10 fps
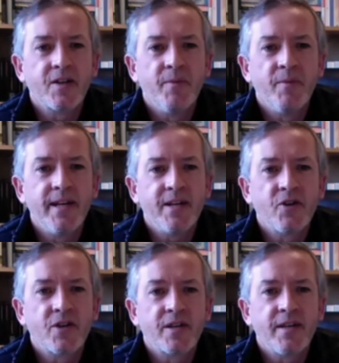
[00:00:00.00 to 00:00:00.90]
to me, it
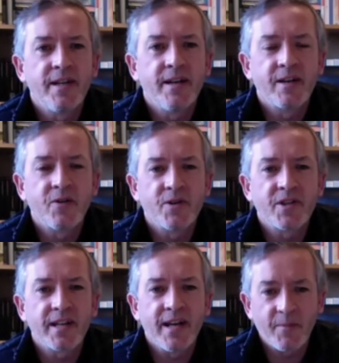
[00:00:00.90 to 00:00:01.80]
should, you know, I don't
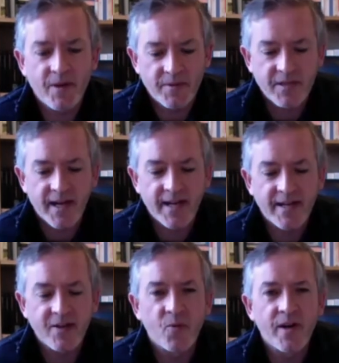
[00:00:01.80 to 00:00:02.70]
always think that when I'm standing
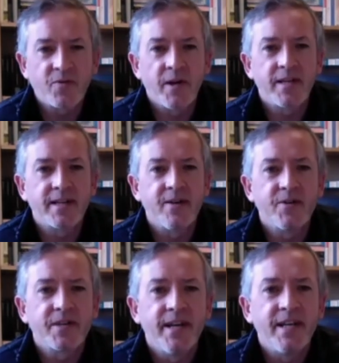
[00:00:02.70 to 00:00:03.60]
in the wings waiting to go
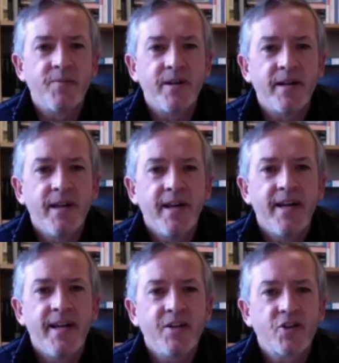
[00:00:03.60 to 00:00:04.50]
on stage, but
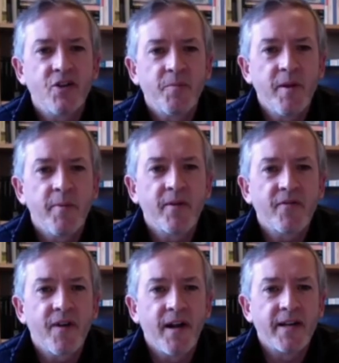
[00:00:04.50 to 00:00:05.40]
it should be a bit of
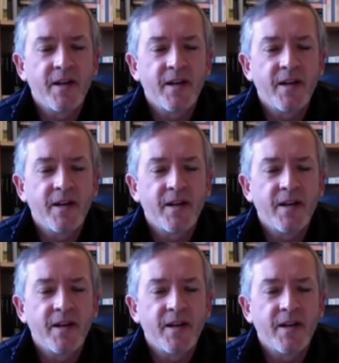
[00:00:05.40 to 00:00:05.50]
fun.